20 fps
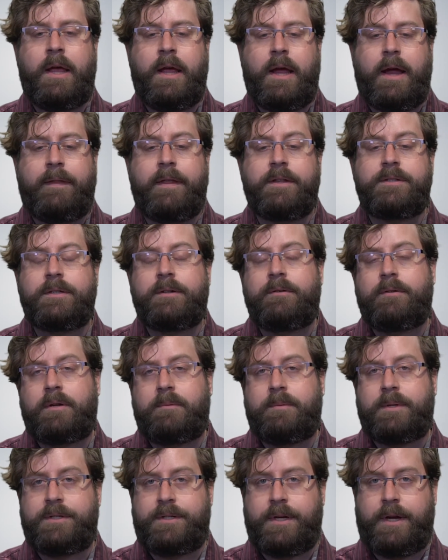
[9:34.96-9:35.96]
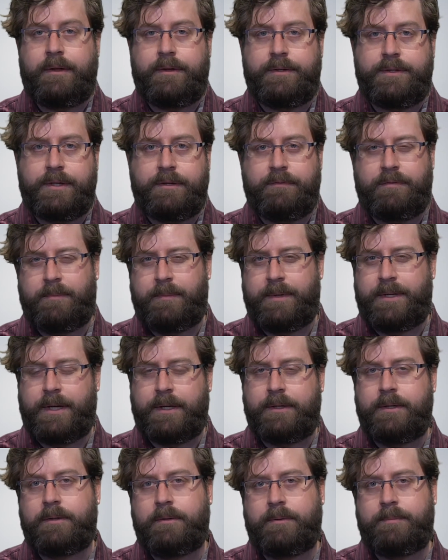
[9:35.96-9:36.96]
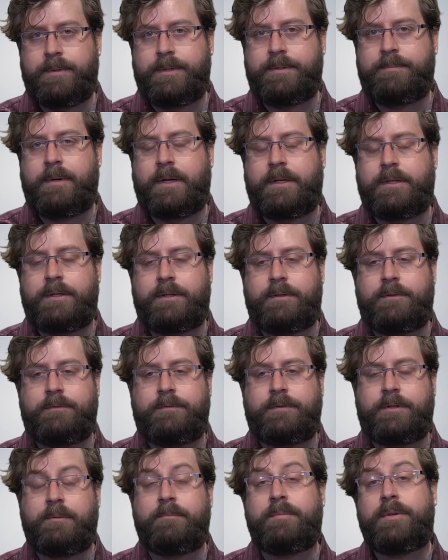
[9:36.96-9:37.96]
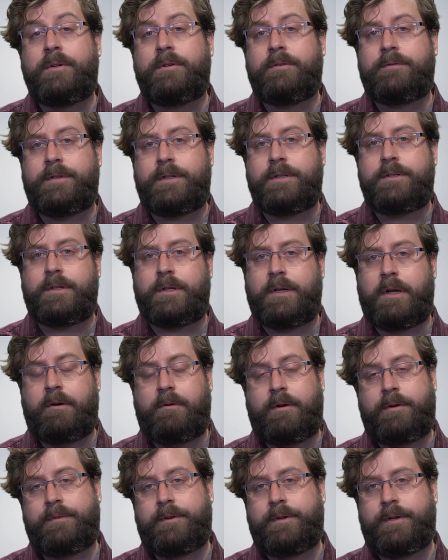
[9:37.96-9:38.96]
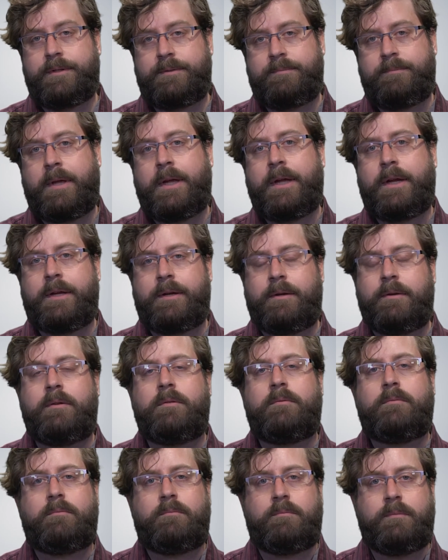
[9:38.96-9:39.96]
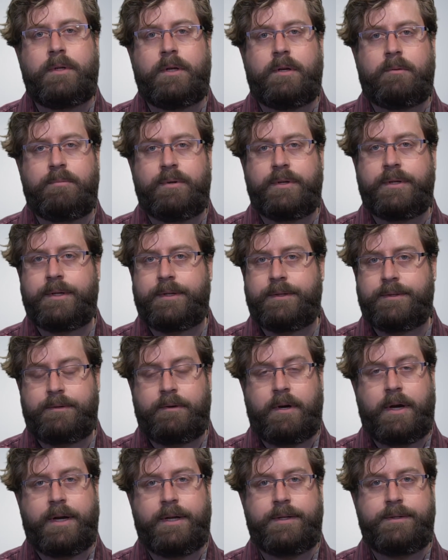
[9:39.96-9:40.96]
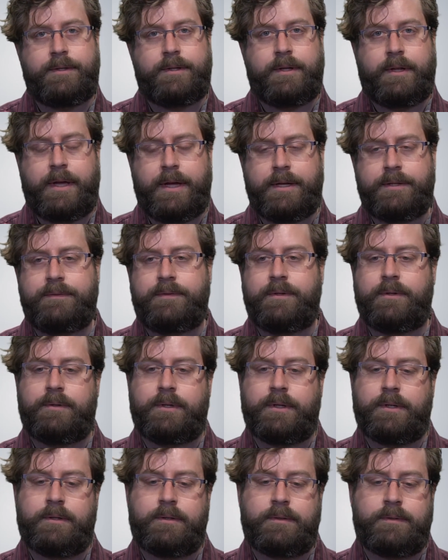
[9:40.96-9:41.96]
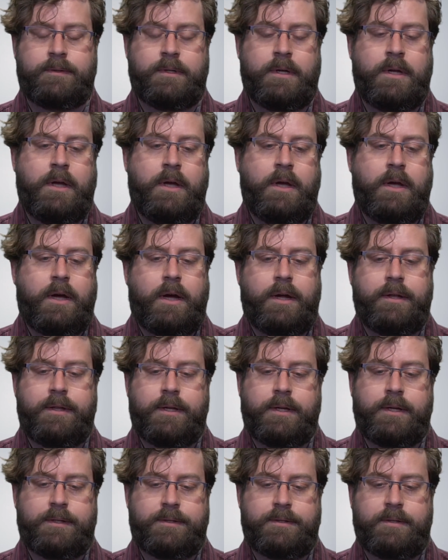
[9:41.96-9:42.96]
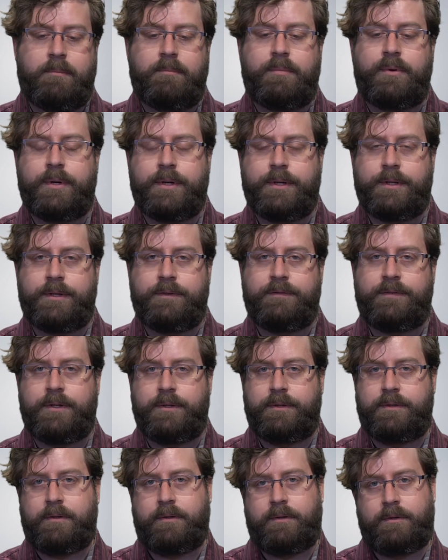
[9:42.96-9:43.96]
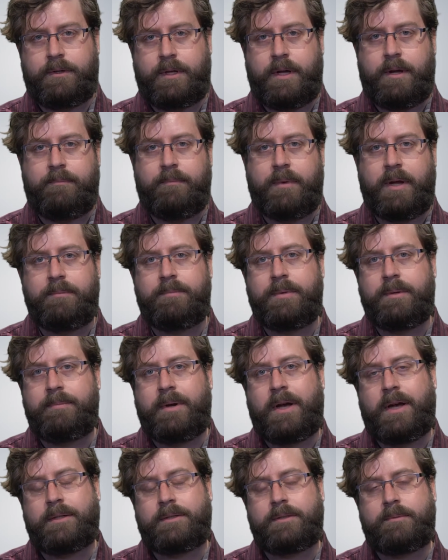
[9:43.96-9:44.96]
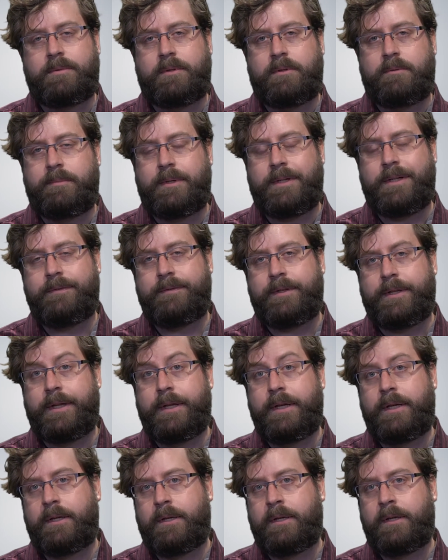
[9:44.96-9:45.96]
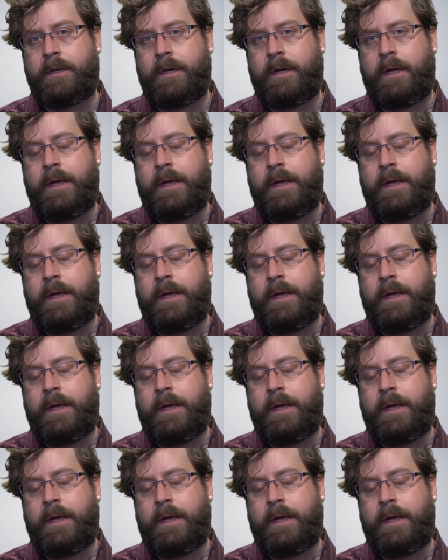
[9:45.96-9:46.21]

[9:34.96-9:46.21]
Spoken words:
And that's incredibly challenging from a technical perspective. Computer vision, however, has made brilliant strides in the last few years. I think at some point in the future that might be possible, but even then,